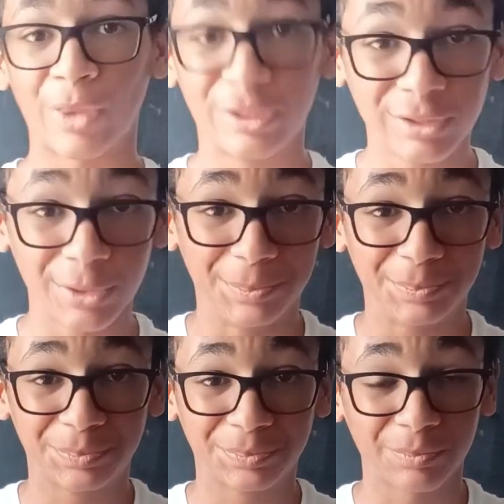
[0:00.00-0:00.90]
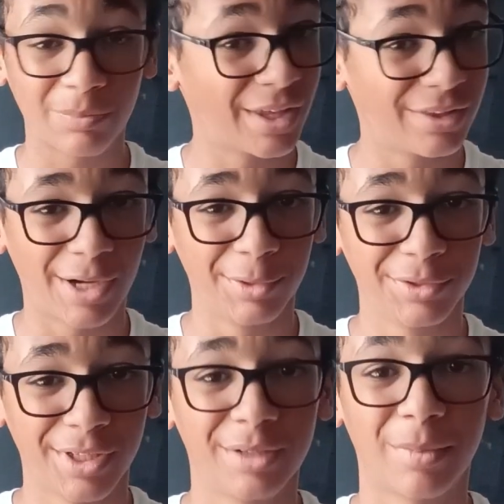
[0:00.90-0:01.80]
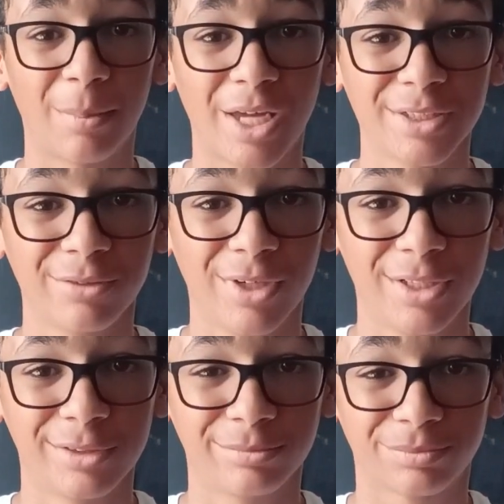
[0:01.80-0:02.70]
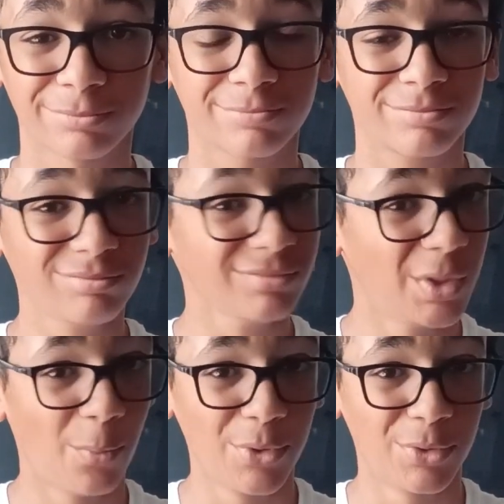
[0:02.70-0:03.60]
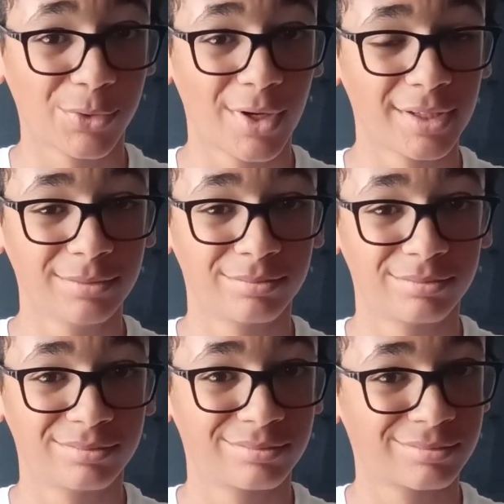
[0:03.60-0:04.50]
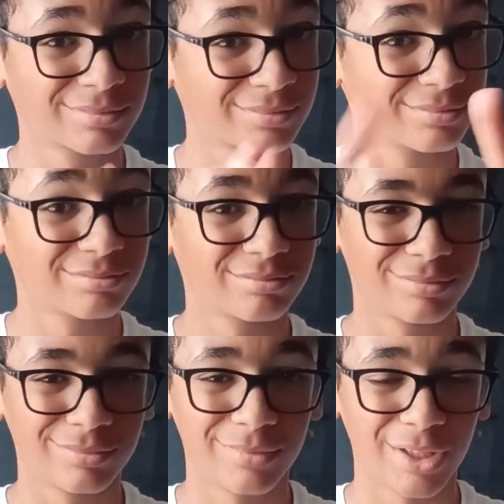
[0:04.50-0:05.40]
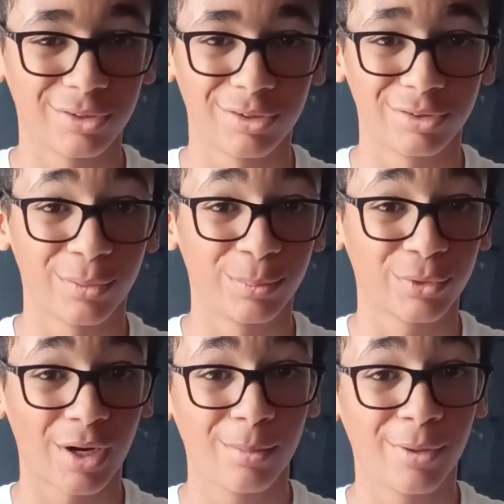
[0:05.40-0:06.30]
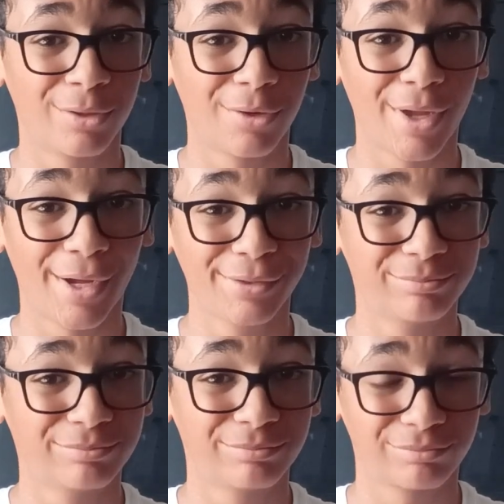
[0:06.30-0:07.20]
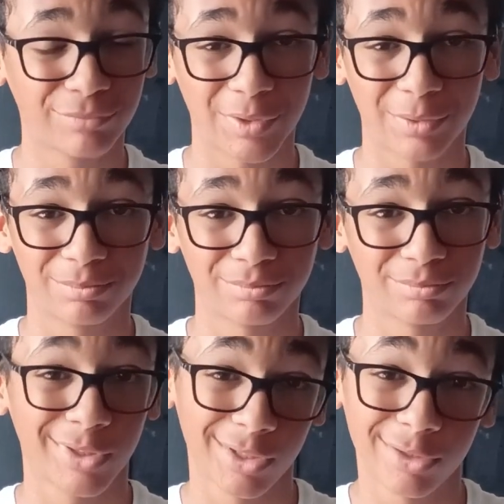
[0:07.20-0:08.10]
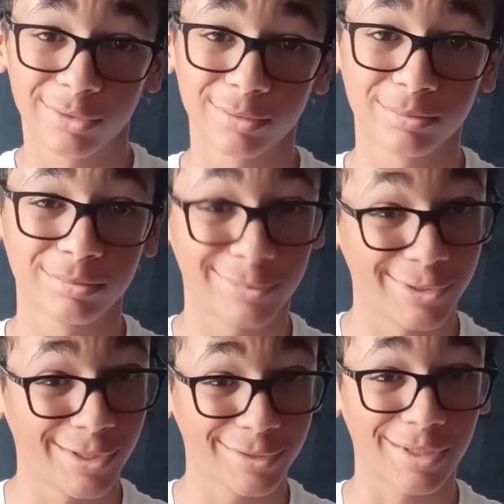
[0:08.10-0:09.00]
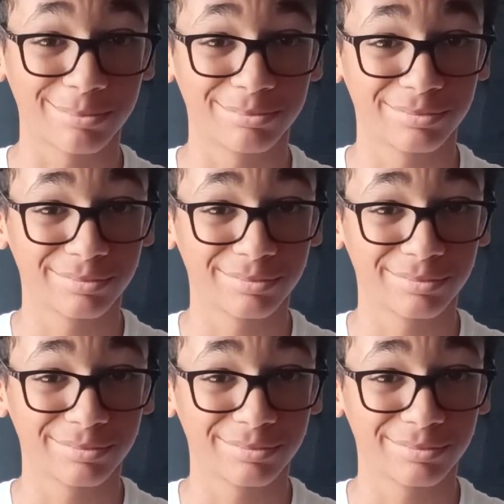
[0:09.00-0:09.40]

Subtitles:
So, that was the end of my magic video. Hope you enjoyed it. Make sure to subscribe on your way out, and adios. See you next time.